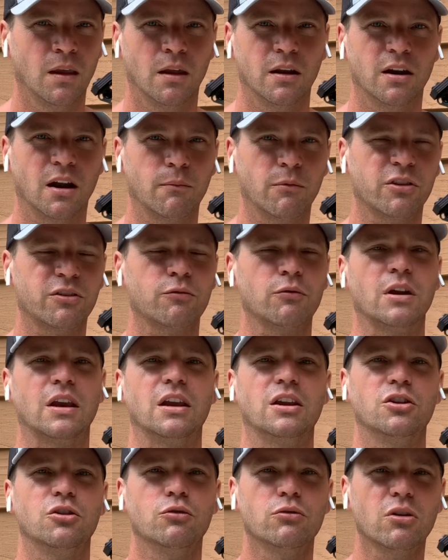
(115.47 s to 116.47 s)
Number 3,
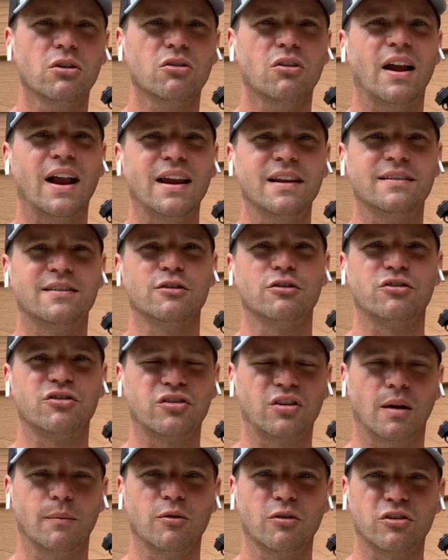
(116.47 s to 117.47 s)
utilize your
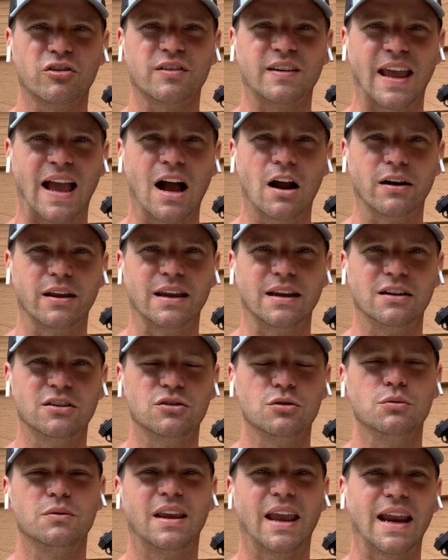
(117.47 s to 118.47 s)
summer scouting
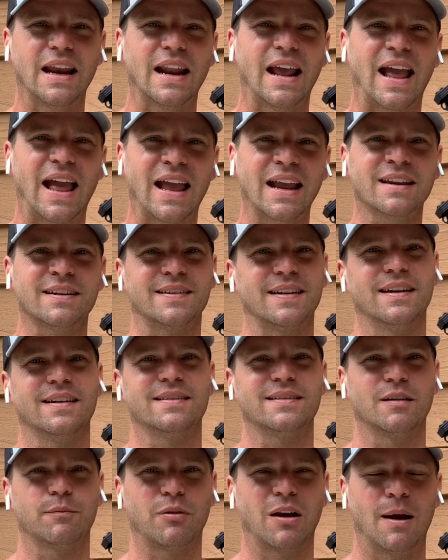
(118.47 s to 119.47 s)
to gain access
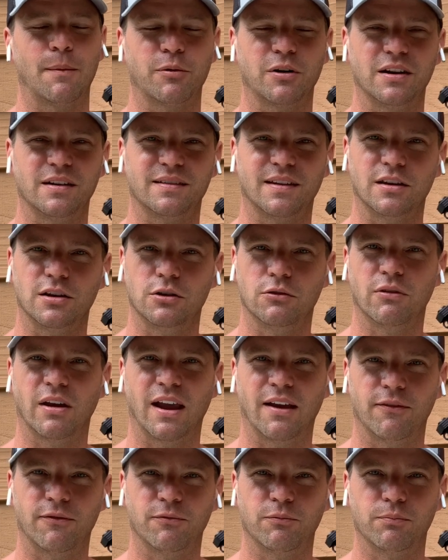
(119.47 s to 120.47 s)
to properties that you
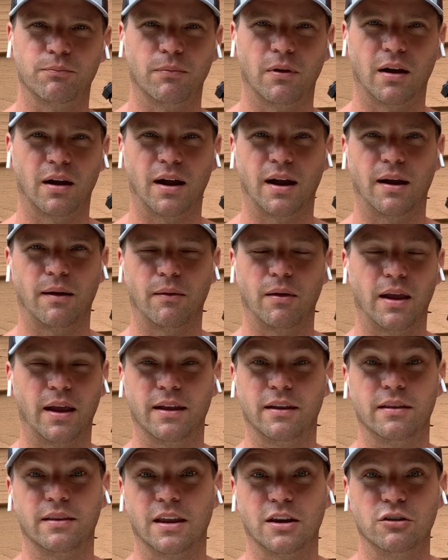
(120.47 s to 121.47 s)

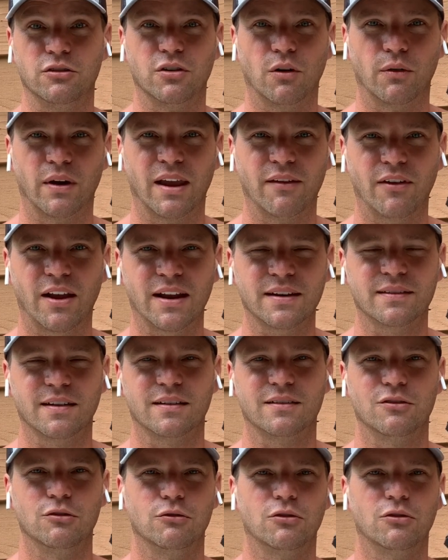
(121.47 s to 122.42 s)
don't have access to